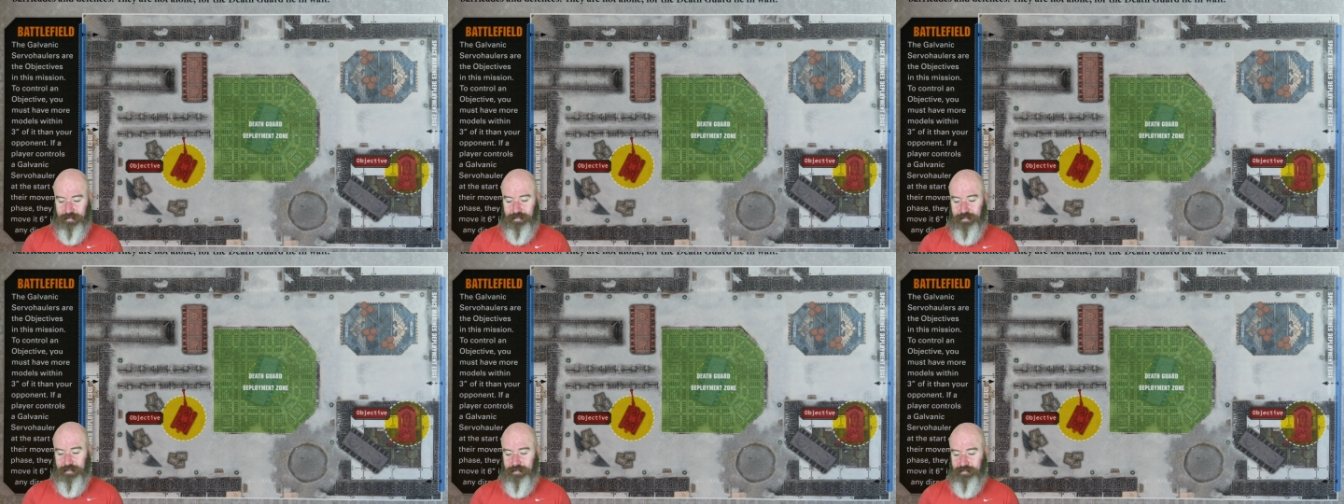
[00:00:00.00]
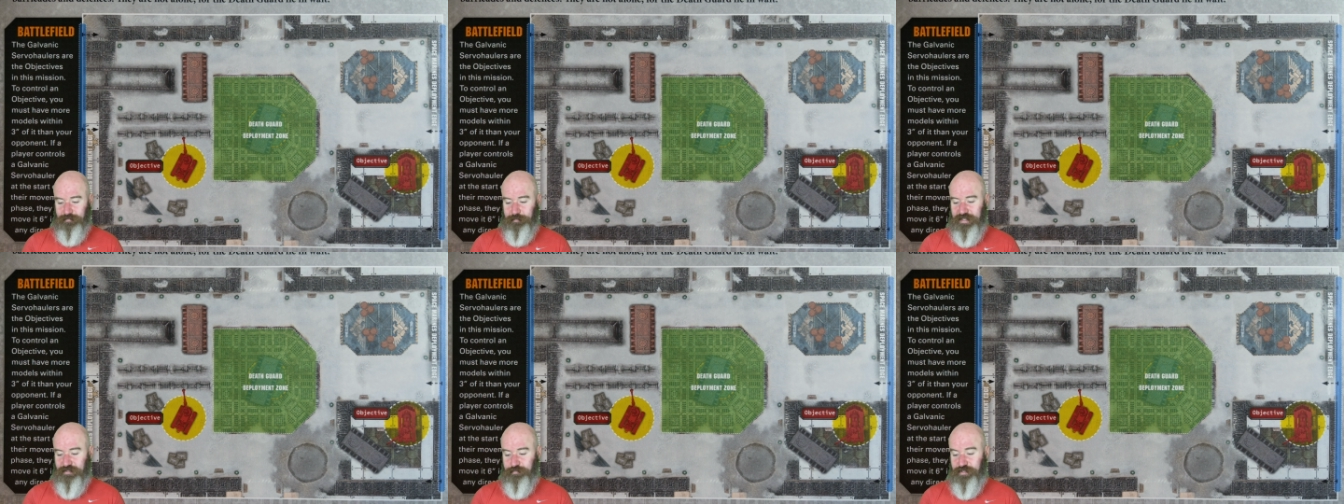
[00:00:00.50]
The
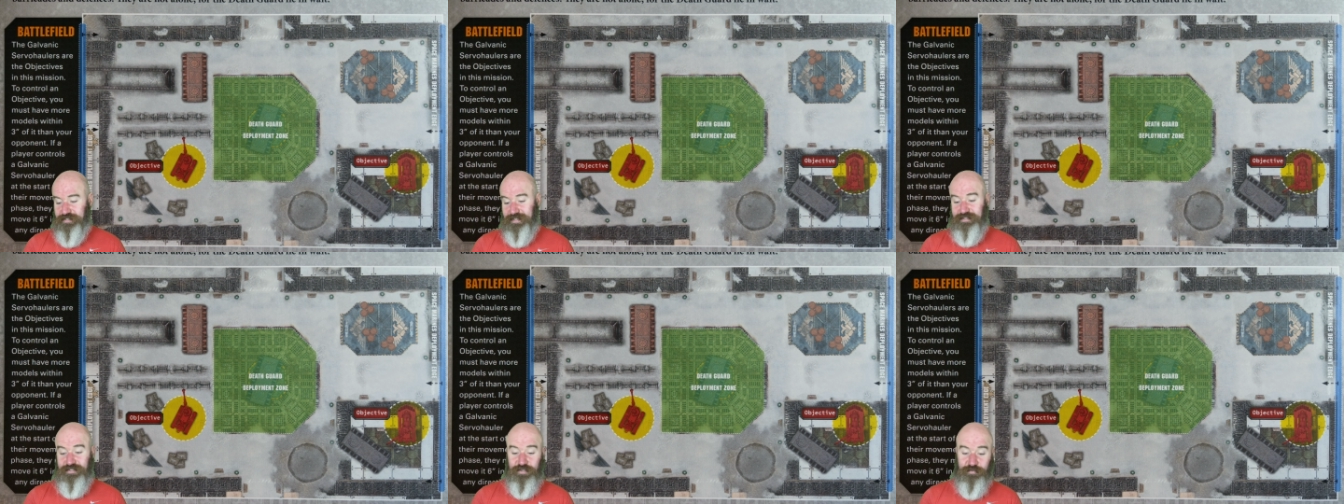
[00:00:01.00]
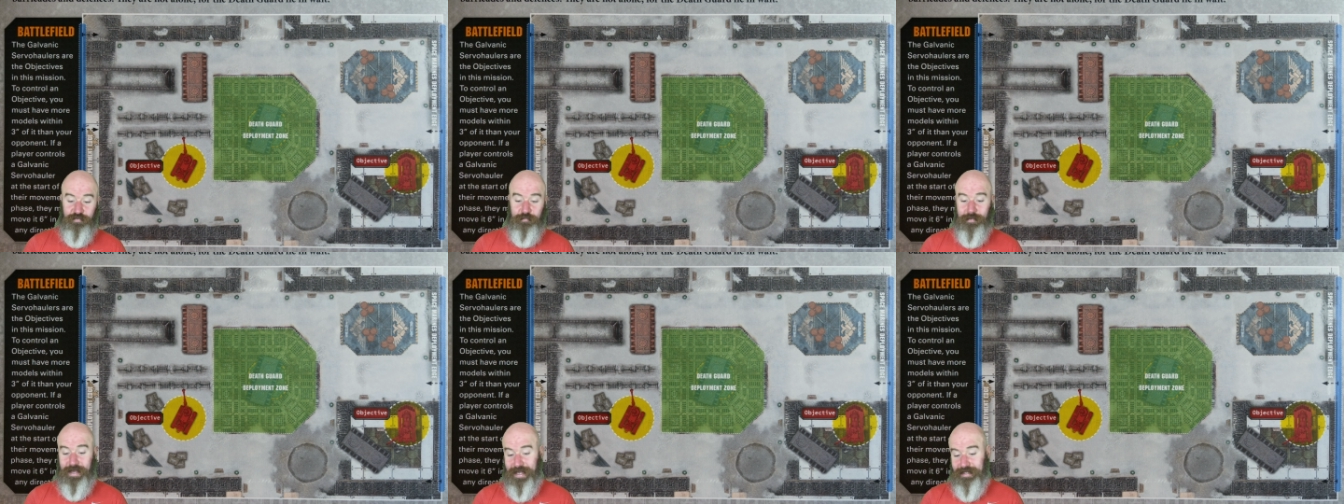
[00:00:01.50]
Space Marines enter
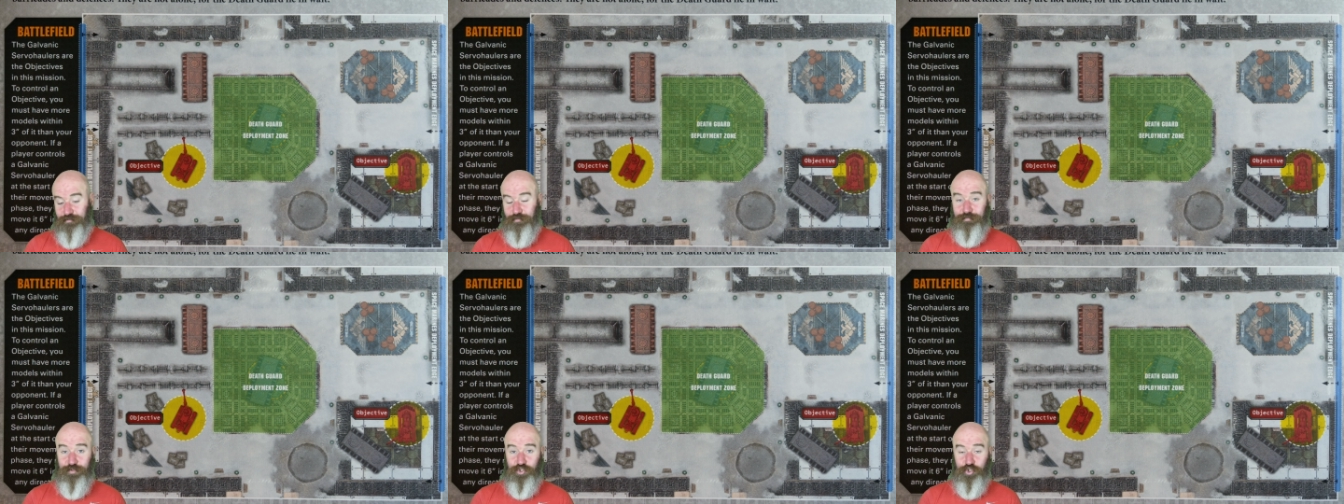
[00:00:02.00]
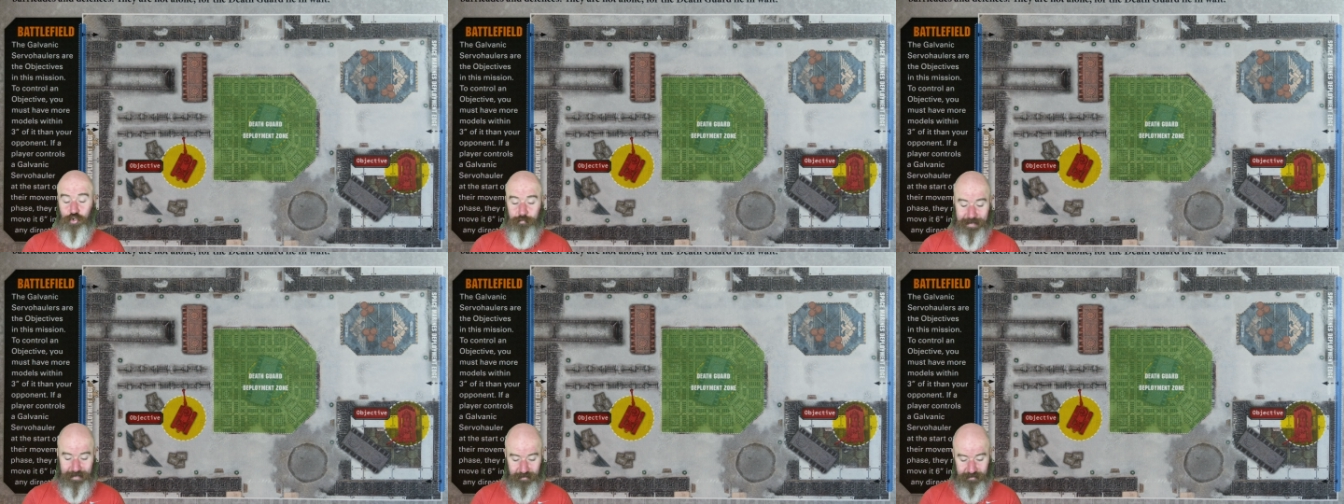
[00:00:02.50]
from either of the
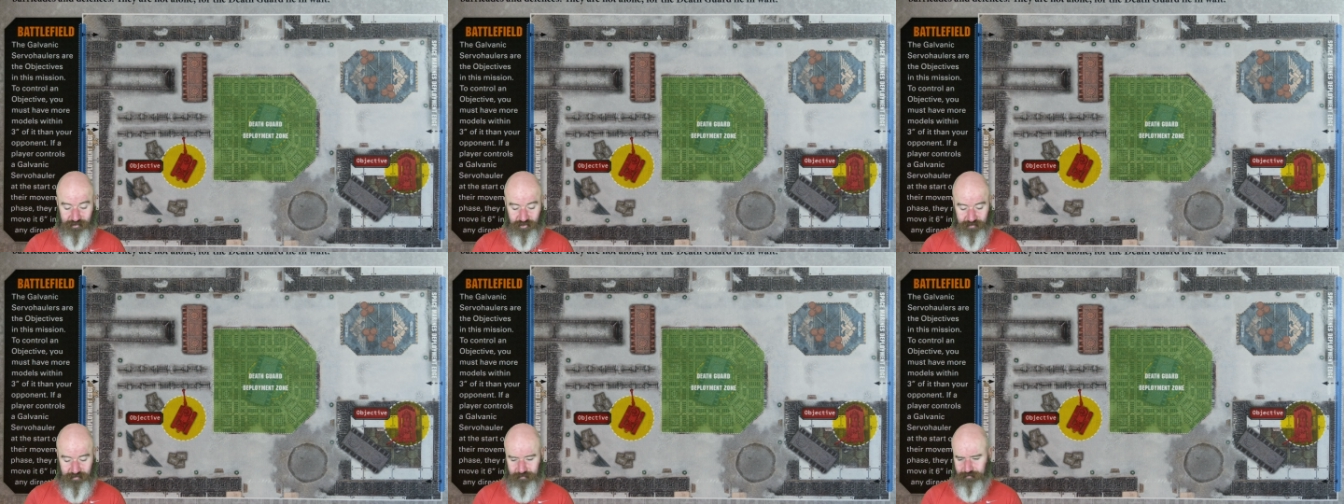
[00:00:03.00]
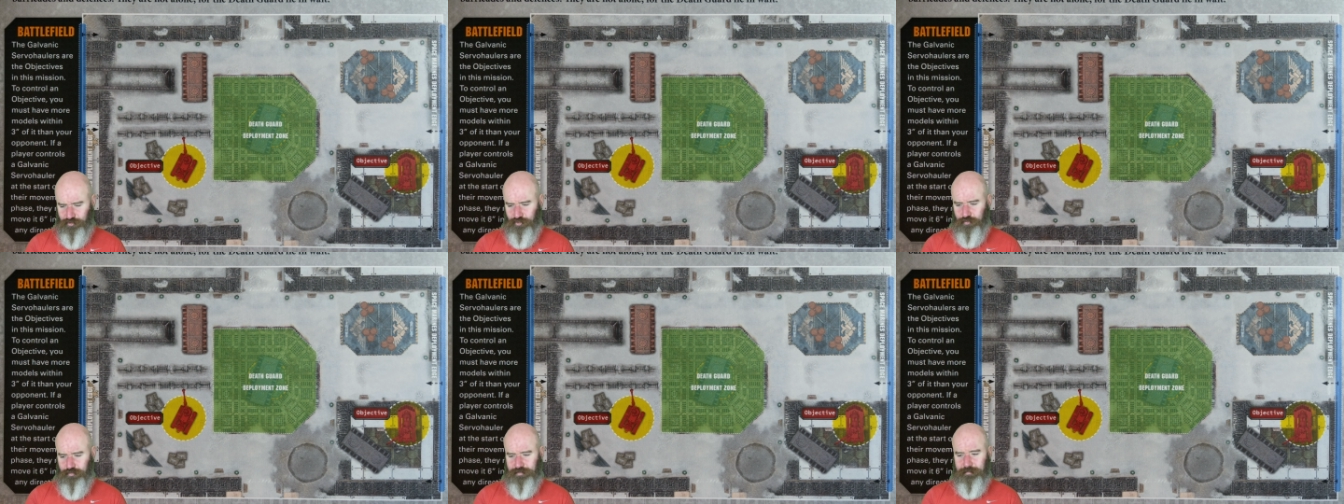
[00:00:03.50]
short
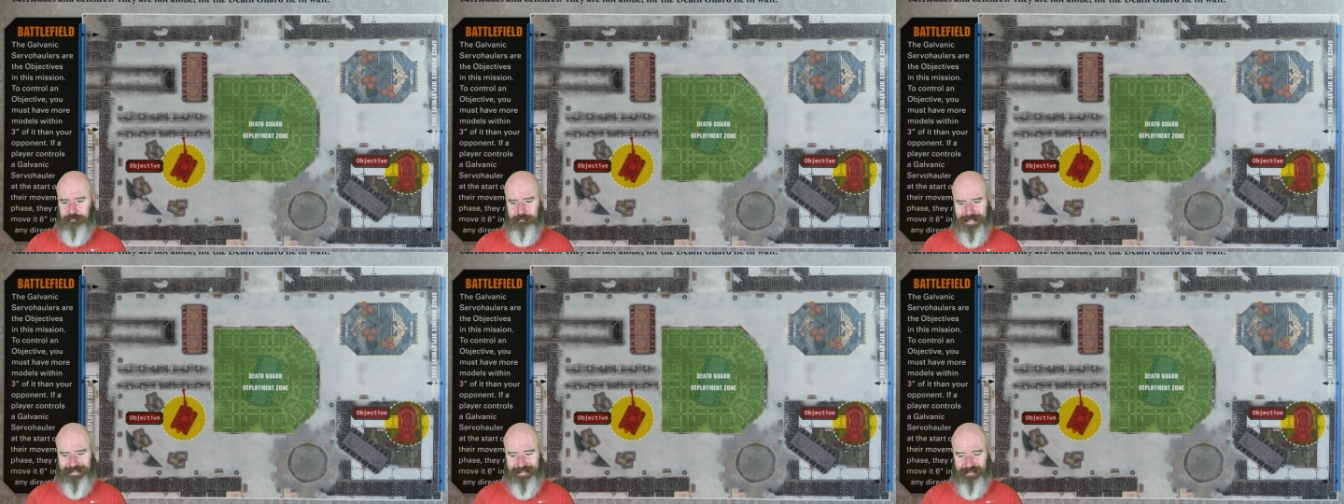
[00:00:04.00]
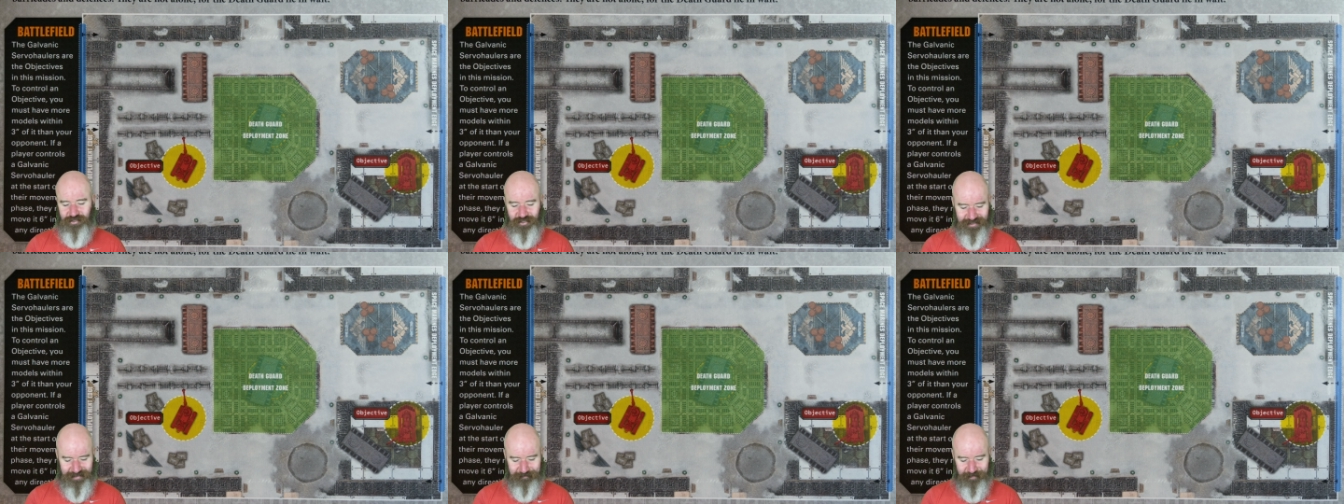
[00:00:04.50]
mat
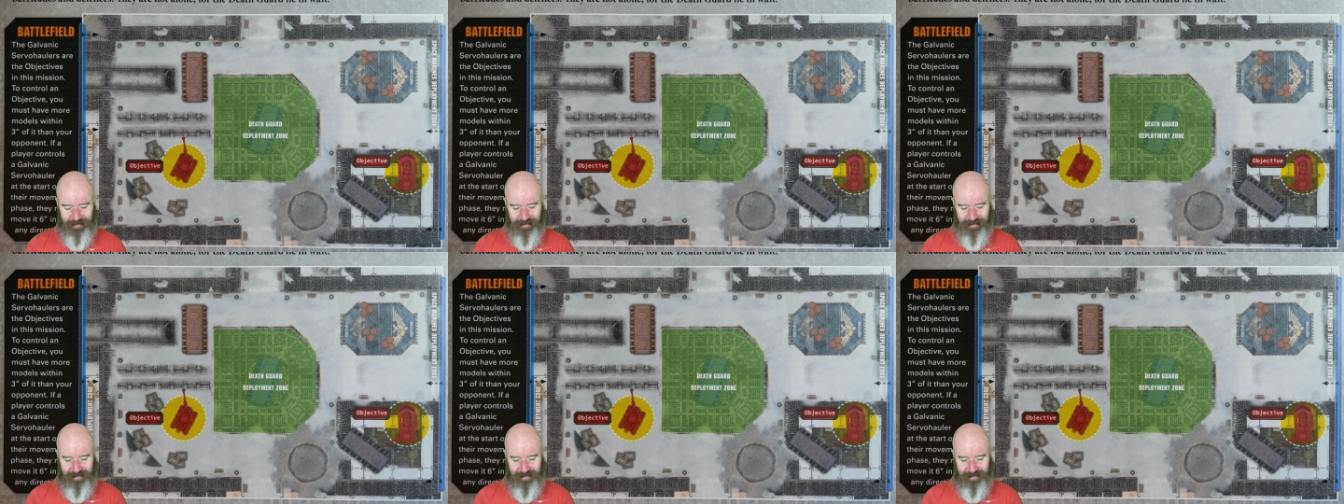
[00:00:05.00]
edges.